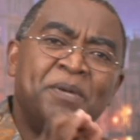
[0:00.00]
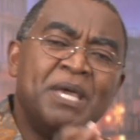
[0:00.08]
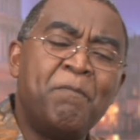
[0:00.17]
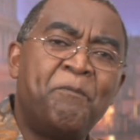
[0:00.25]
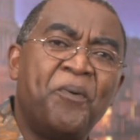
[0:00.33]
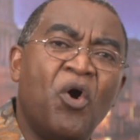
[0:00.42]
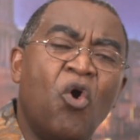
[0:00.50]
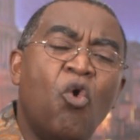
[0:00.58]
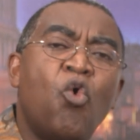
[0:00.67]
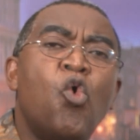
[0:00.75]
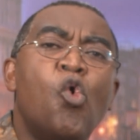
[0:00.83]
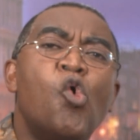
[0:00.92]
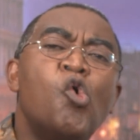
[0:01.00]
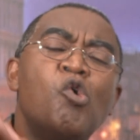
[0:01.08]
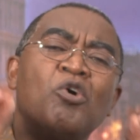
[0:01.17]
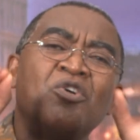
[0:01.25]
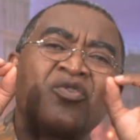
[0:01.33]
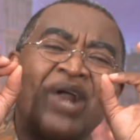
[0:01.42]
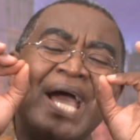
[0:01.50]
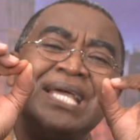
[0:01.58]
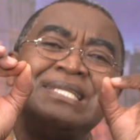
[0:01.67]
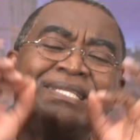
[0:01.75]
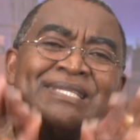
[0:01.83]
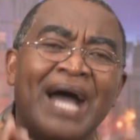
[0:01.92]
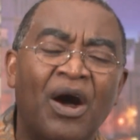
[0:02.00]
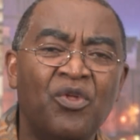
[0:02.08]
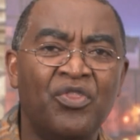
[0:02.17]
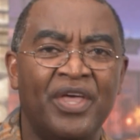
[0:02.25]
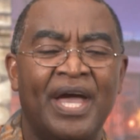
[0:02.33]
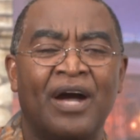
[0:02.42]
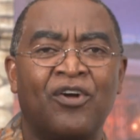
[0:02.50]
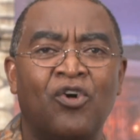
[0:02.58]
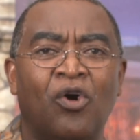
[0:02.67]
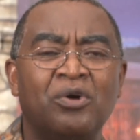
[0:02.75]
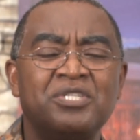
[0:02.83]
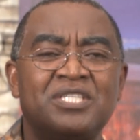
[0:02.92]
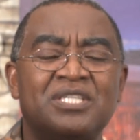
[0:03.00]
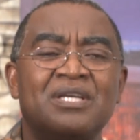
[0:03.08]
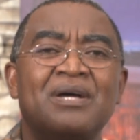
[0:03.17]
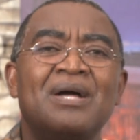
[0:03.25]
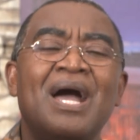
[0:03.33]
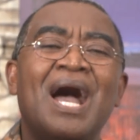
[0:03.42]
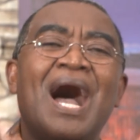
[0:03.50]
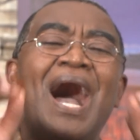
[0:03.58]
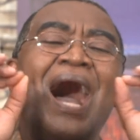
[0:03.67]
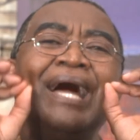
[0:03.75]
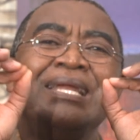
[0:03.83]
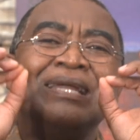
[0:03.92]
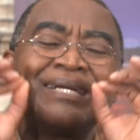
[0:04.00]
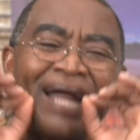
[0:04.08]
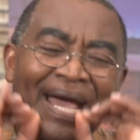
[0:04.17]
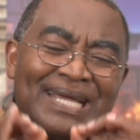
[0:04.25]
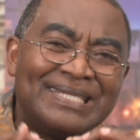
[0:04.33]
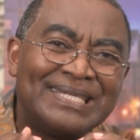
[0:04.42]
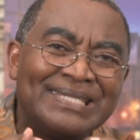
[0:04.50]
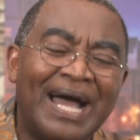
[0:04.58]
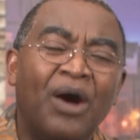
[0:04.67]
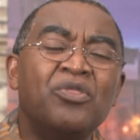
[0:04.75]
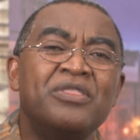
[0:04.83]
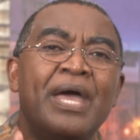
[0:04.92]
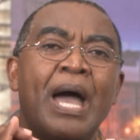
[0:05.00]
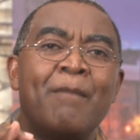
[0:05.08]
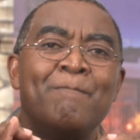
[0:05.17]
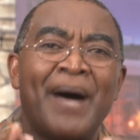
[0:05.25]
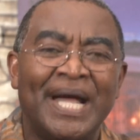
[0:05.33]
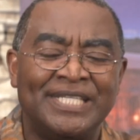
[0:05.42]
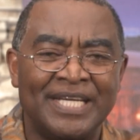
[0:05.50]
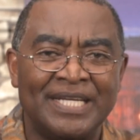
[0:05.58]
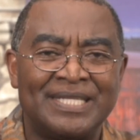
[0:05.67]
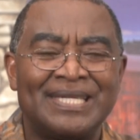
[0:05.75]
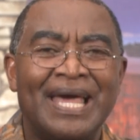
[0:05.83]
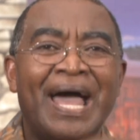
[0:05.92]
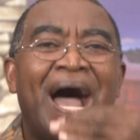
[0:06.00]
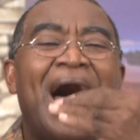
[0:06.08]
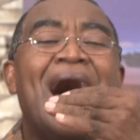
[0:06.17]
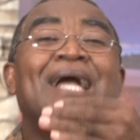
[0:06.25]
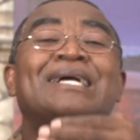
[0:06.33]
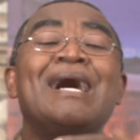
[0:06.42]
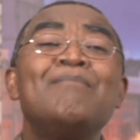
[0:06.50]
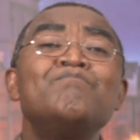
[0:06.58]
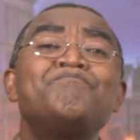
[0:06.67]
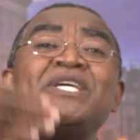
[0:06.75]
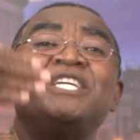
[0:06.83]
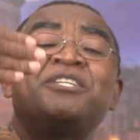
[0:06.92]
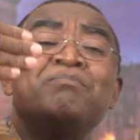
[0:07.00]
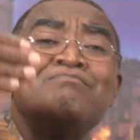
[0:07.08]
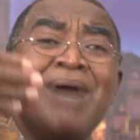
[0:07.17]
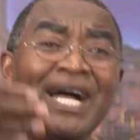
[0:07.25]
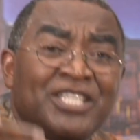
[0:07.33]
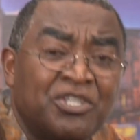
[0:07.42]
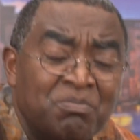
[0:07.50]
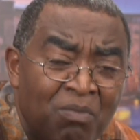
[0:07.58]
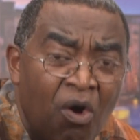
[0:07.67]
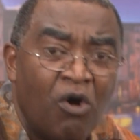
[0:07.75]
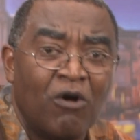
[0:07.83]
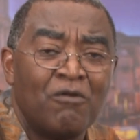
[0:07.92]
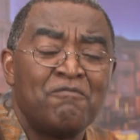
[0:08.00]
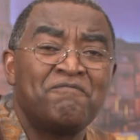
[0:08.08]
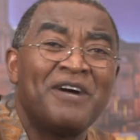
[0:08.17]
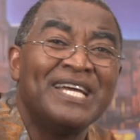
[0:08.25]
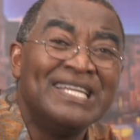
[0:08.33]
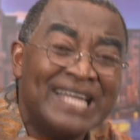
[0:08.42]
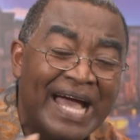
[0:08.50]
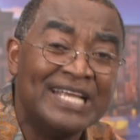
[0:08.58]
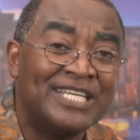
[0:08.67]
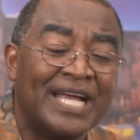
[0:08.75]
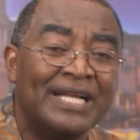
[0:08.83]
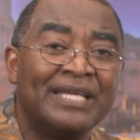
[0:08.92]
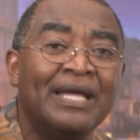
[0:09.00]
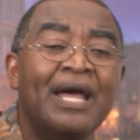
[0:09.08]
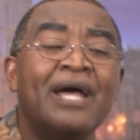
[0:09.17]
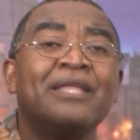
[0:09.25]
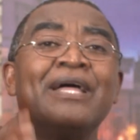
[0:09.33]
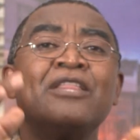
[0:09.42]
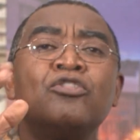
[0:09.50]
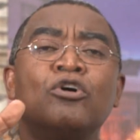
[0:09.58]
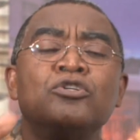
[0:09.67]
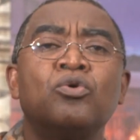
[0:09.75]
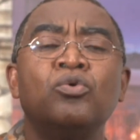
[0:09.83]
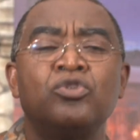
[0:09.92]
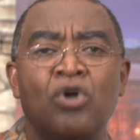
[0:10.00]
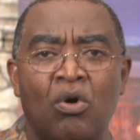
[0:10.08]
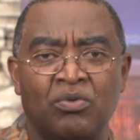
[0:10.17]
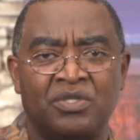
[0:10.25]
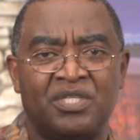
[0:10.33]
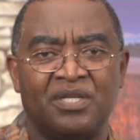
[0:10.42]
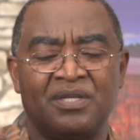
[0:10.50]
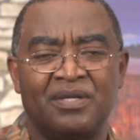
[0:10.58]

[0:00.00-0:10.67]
people who write down their goals and write down their budgets accomplish much more financially than those who don't.